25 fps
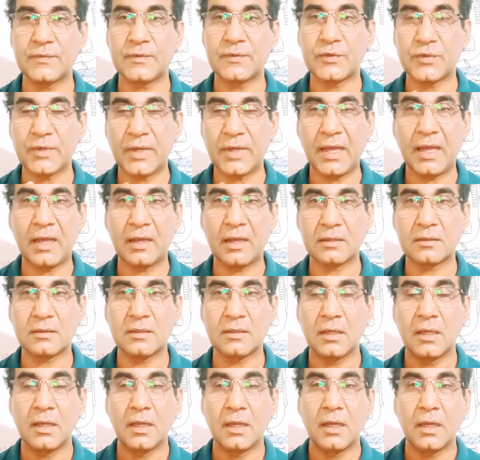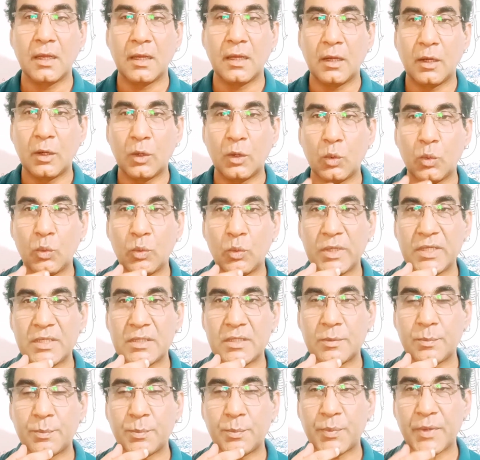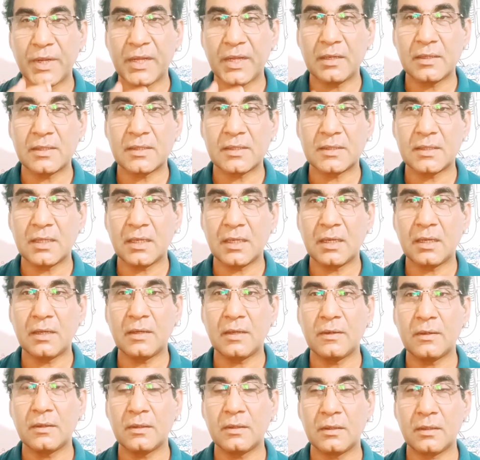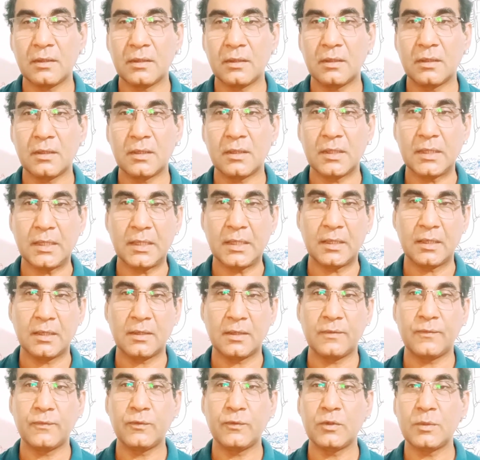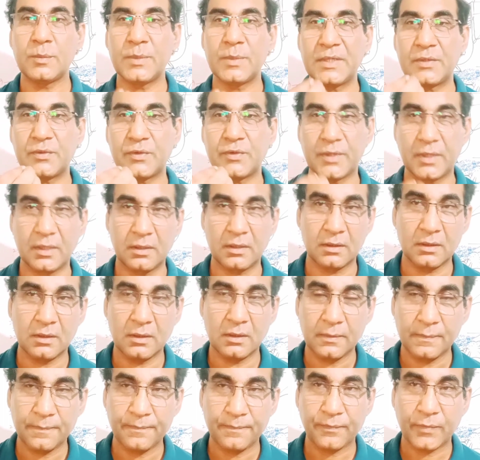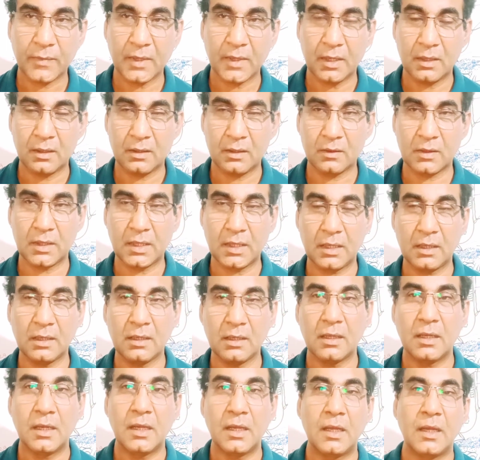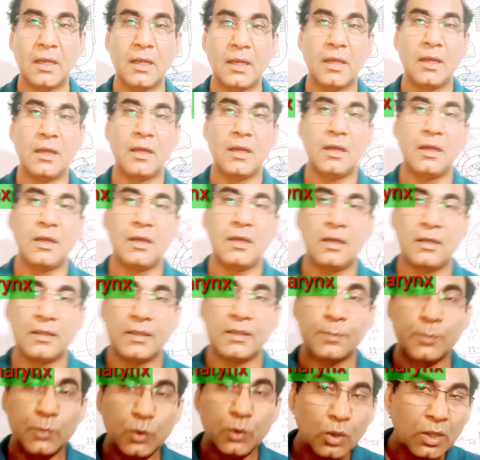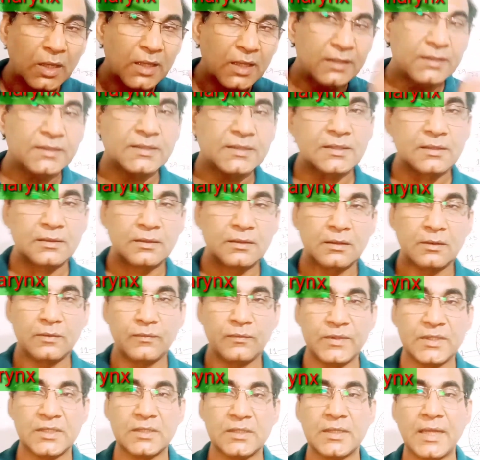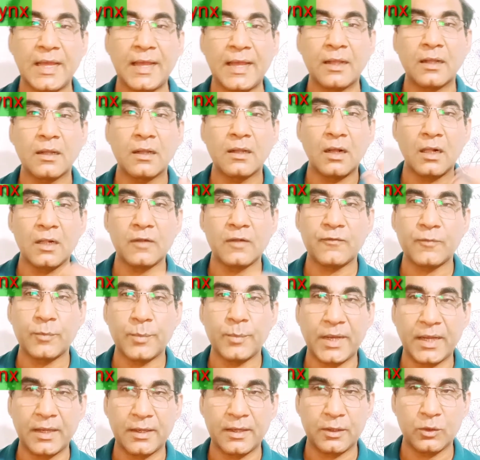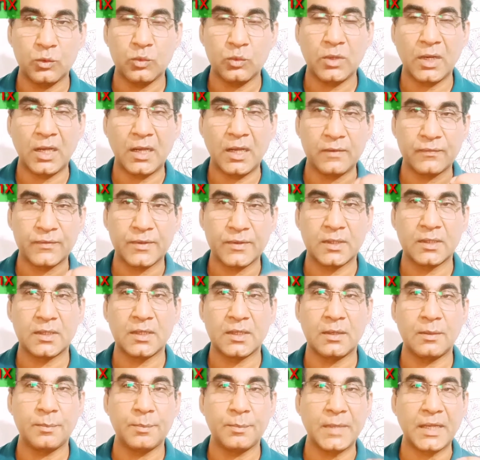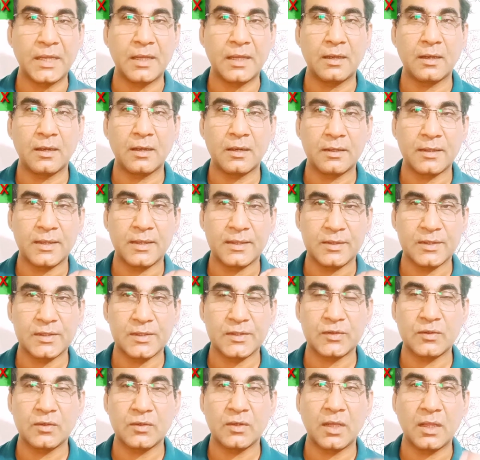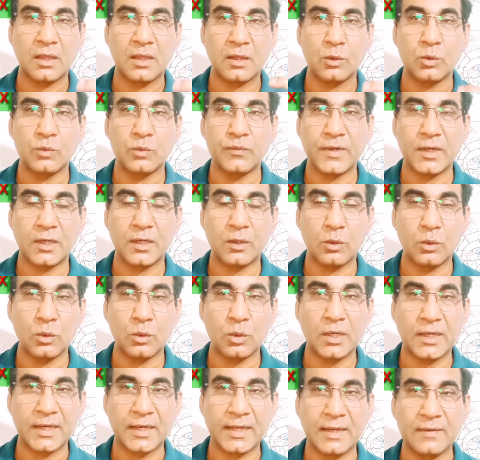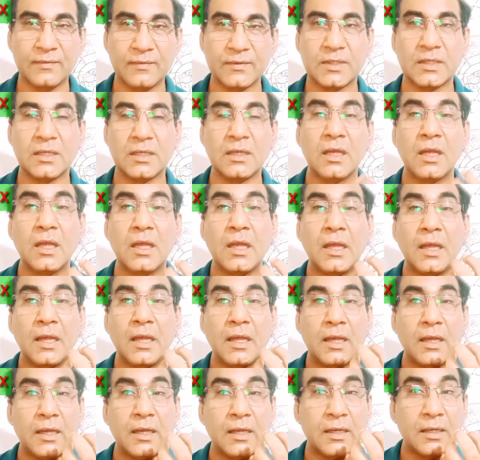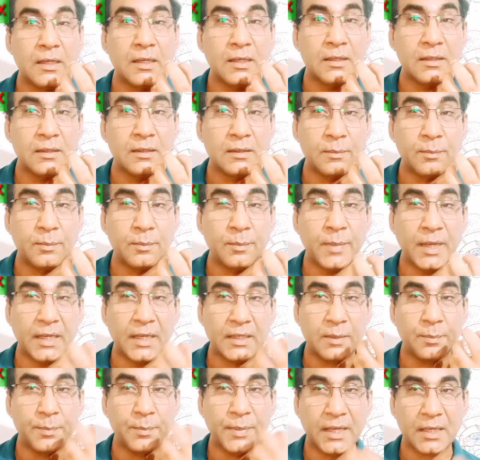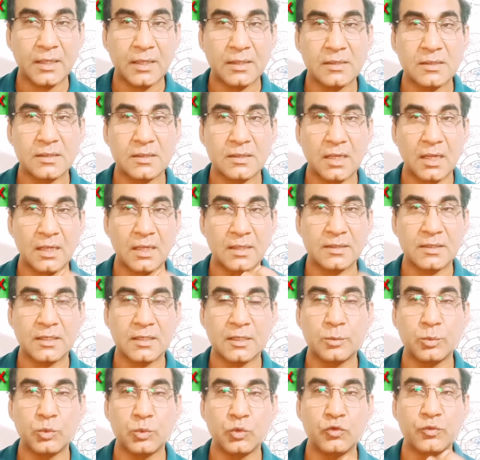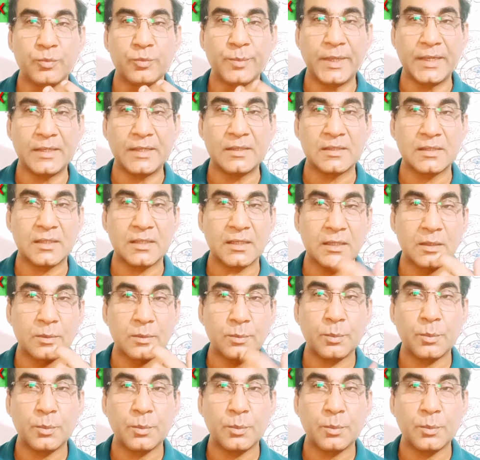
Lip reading: tract which brings the food material. Okay, the bolus, which is engulfed by you after the mechanical digestion in the oral cavity, by the peristaltic movements, it